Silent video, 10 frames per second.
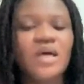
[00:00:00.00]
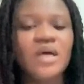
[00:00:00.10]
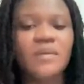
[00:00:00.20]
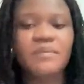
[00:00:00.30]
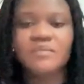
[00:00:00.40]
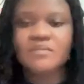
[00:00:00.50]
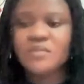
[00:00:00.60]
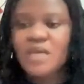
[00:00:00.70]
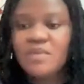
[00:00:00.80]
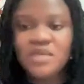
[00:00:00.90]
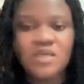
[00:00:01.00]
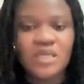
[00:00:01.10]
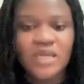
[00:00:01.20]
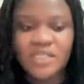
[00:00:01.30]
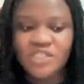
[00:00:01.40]
I mean,
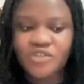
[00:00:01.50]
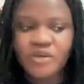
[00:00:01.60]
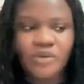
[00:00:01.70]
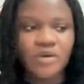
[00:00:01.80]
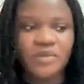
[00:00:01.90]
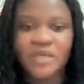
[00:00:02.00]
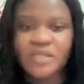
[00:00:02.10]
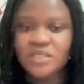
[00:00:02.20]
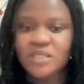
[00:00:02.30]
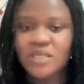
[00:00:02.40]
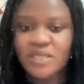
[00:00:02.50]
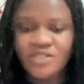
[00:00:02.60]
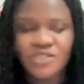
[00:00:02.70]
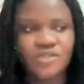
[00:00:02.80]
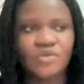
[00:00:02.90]
in Nigeria, we communicate in
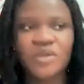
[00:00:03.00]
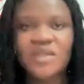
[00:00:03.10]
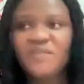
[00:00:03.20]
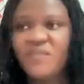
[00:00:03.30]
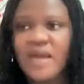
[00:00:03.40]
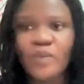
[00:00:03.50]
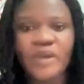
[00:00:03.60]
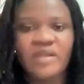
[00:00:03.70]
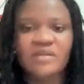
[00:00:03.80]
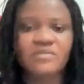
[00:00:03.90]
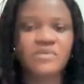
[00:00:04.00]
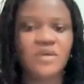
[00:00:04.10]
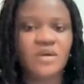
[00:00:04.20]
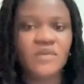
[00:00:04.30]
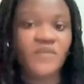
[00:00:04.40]
English. So if I were
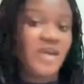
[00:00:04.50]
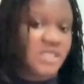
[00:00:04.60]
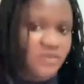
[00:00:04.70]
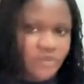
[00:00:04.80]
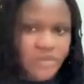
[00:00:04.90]
in France,